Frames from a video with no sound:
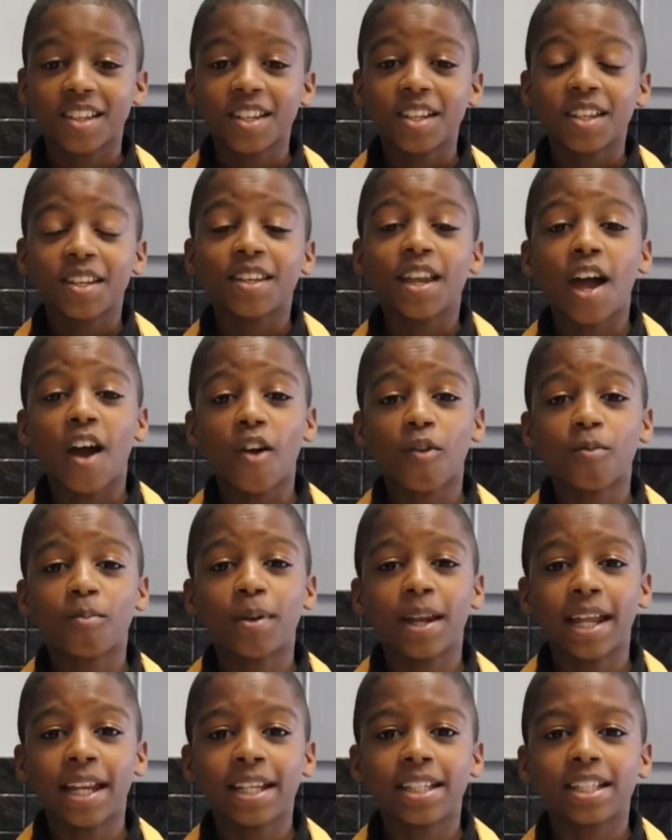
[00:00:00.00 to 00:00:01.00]
Now I've
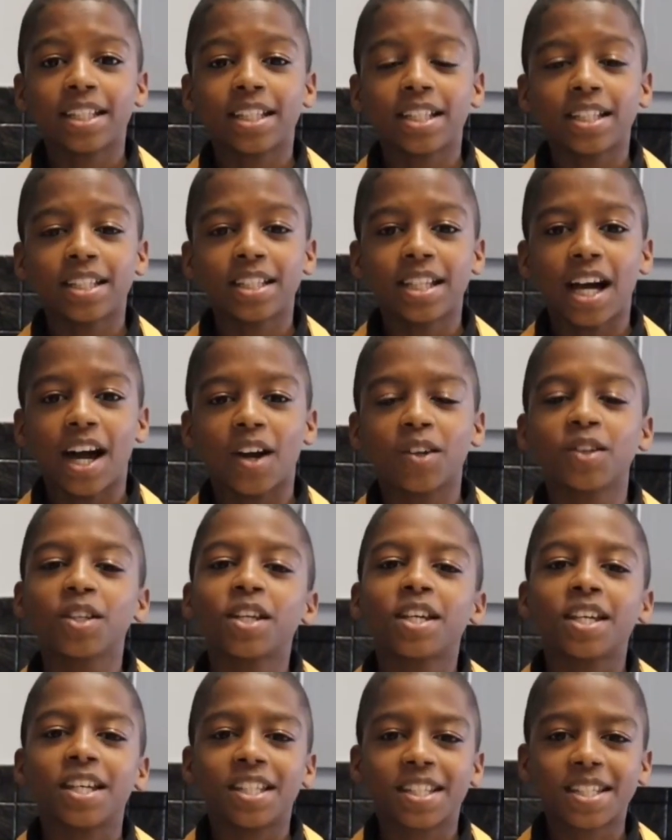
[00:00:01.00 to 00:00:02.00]
blended it down,
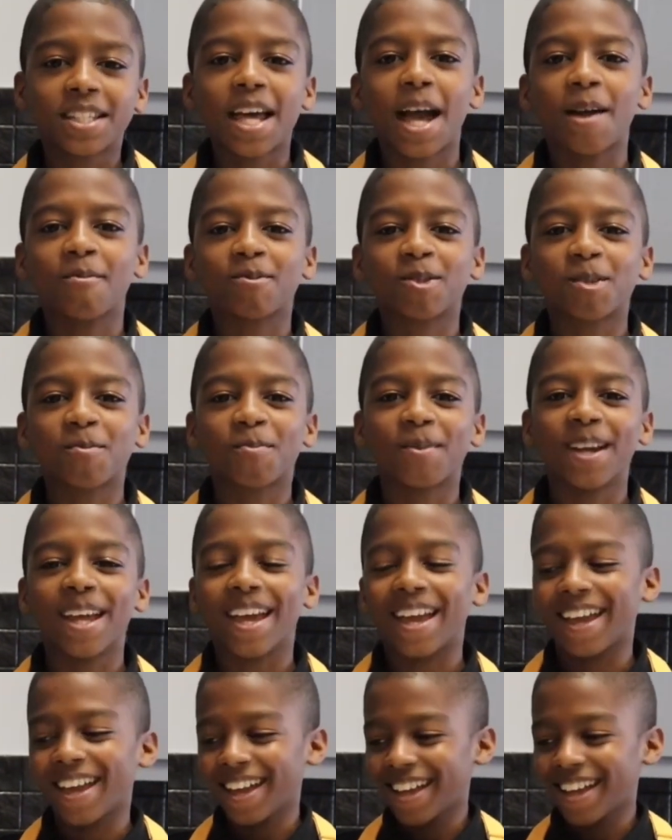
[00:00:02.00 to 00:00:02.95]
it's time to play.